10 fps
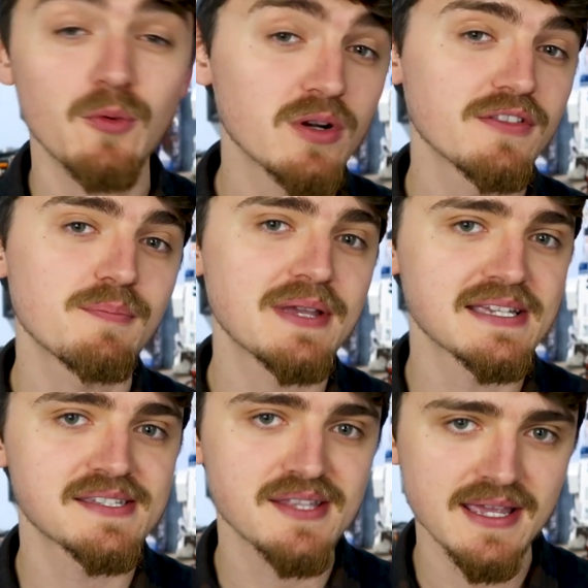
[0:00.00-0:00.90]
Now, one of the
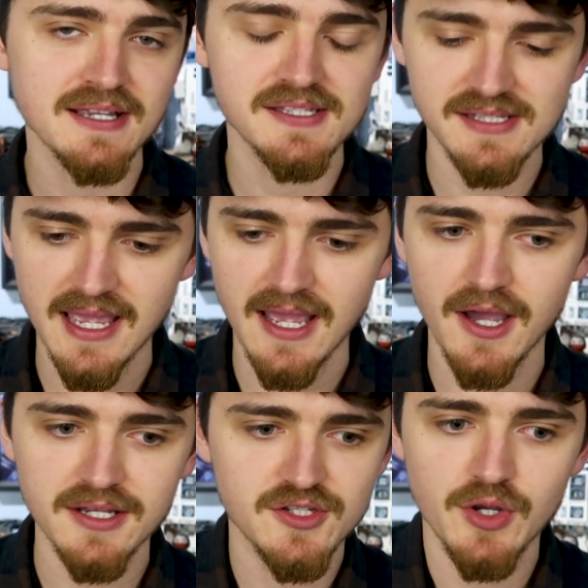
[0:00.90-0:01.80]
biggest things that
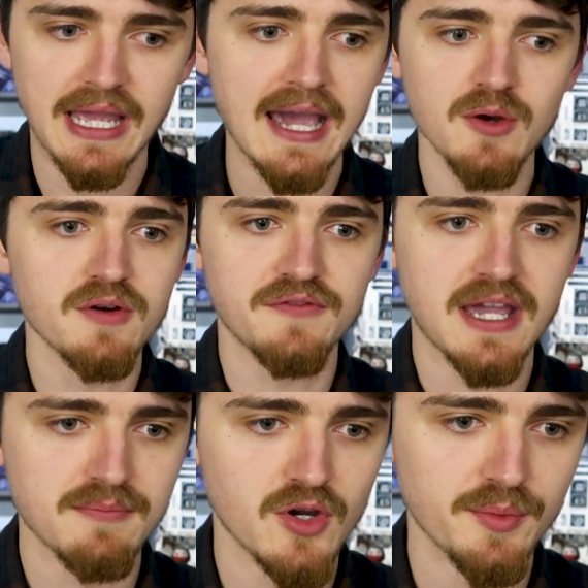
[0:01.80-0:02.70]
I took out of
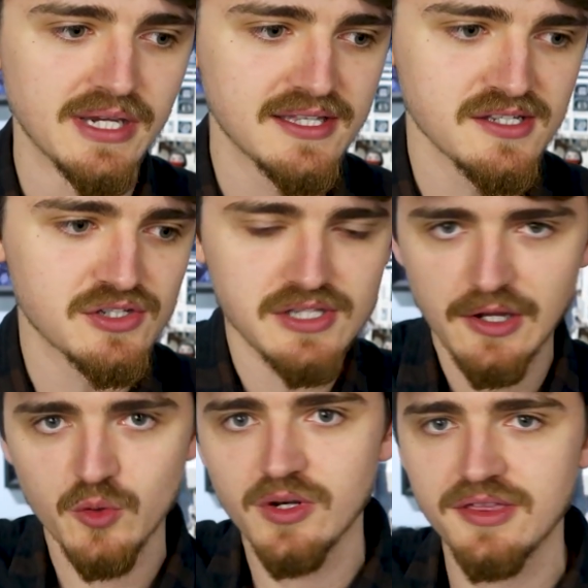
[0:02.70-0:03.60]
that moment isn't just
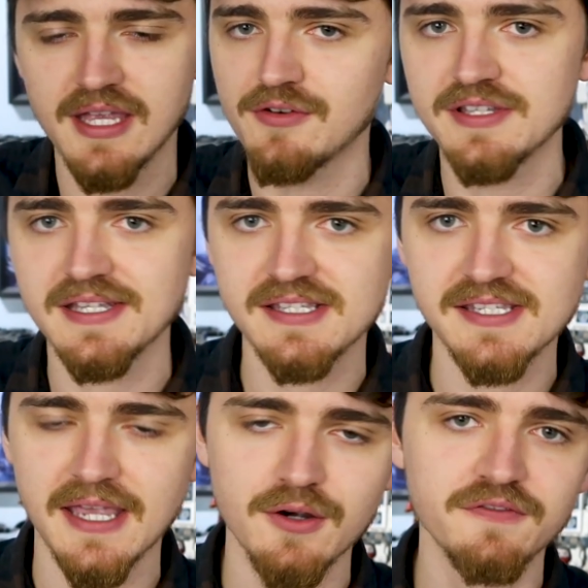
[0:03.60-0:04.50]
like all the theories
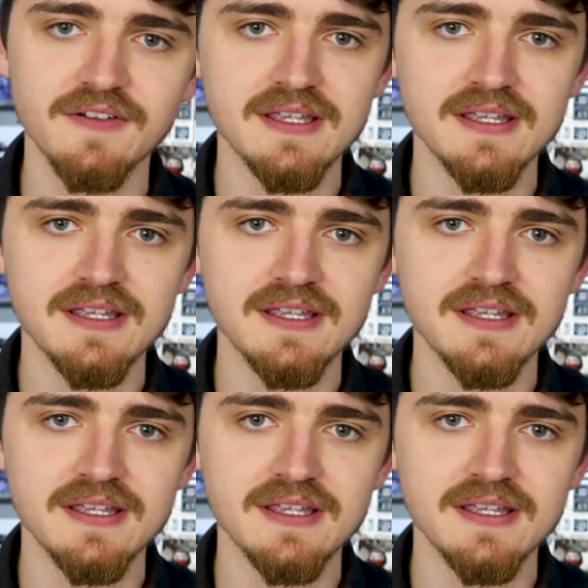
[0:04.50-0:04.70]
itself,